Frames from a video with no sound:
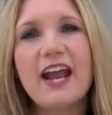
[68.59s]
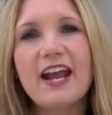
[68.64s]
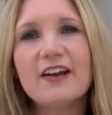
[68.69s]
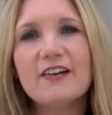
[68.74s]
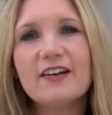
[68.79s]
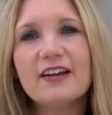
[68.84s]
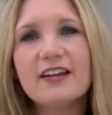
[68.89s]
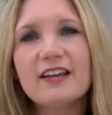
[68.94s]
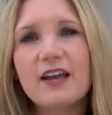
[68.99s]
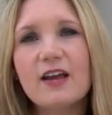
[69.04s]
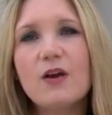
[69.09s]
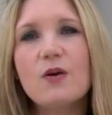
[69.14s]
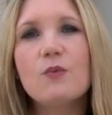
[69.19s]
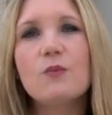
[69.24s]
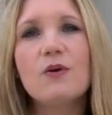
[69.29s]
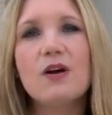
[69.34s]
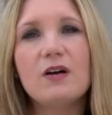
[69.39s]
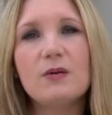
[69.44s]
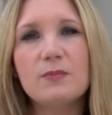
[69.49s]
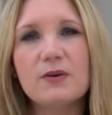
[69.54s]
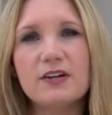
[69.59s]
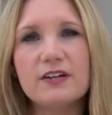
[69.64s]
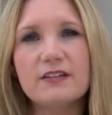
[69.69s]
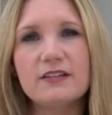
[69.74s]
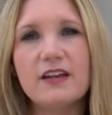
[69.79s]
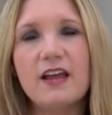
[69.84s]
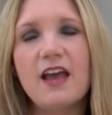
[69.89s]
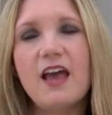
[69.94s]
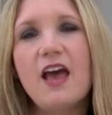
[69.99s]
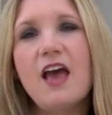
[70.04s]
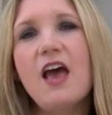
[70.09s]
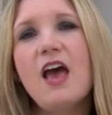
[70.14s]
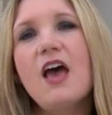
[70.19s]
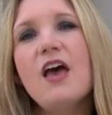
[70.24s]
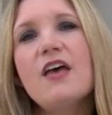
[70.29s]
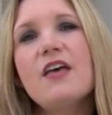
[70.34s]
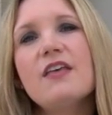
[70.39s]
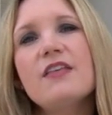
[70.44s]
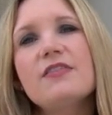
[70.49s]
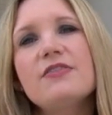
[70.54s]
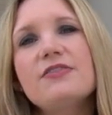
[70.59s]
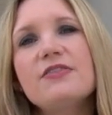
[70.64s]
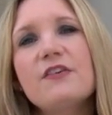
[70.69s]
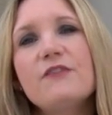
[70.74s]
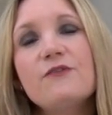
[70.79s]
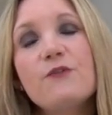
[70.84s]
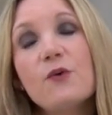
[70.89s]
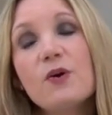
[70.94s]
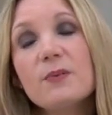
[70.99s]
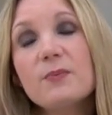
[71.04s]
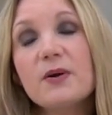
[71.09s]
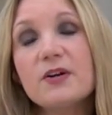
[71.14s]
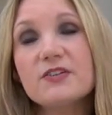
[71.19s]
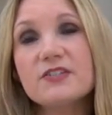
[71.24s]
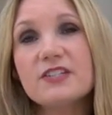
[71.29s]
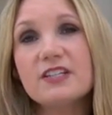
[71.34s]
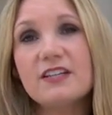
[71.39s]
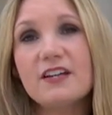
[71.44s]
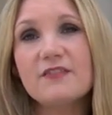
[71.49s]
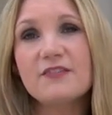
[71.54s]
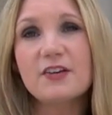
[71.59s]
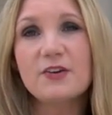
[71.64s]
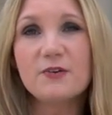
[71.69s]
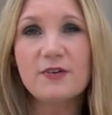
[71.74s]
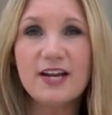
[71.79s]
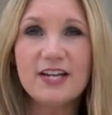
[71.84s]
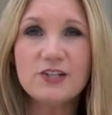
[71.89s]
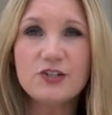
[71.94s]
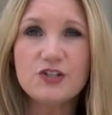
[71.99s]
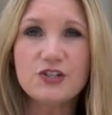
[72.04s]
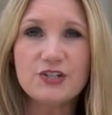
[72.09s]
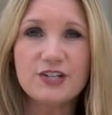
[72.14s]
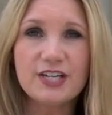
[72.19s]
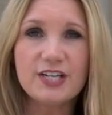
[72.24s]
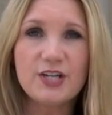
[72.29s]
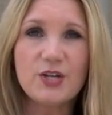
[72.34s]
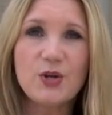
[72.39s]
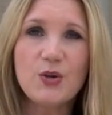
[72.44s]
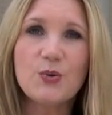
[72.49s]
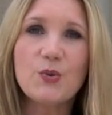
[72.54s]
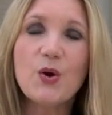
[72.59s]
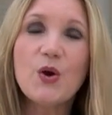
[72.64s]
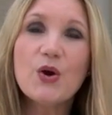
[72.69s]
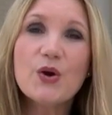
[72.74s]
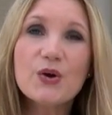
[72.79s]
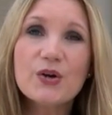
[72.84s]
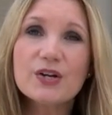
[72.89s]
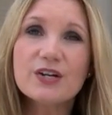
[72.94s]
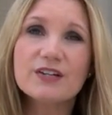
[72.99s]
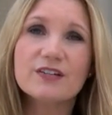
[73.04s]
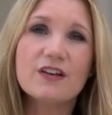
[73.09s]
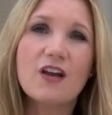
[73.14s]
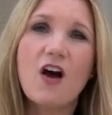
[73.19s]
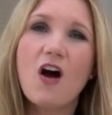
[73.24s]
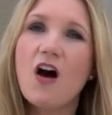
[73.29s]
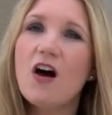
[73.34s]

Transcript: Eric Welburn, the foreperson of the grand jury who heard